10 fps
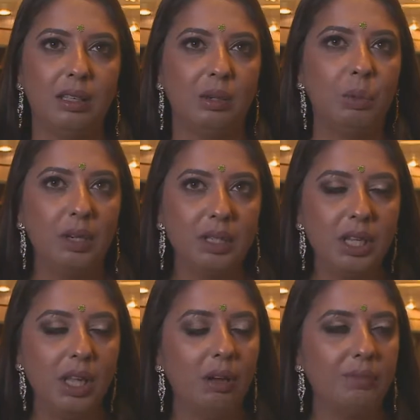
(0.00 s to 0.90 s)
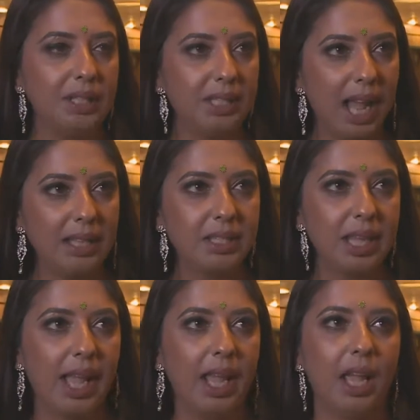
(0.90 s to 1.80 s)
The quality of the
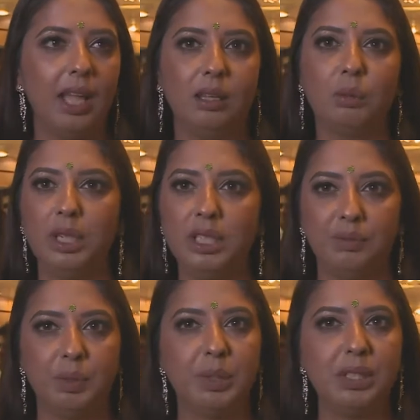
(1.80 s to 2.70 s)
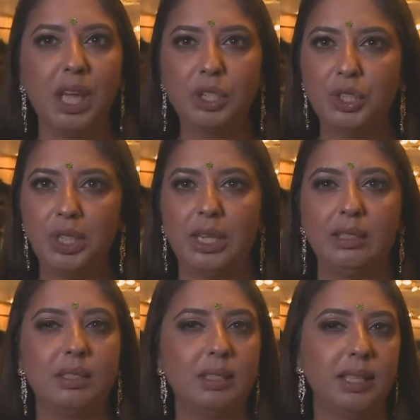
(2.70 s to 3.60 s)
dancing and the quality of the production
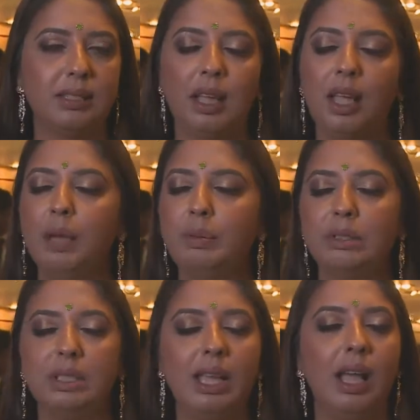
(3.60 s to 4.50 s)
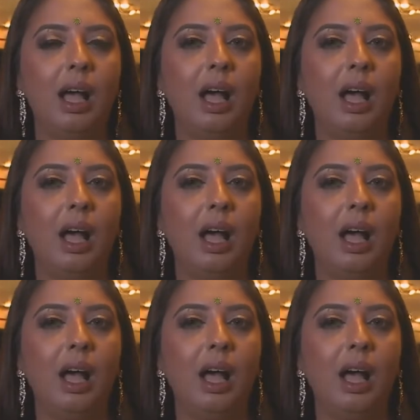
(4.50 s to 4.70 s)
and the sets are absolutely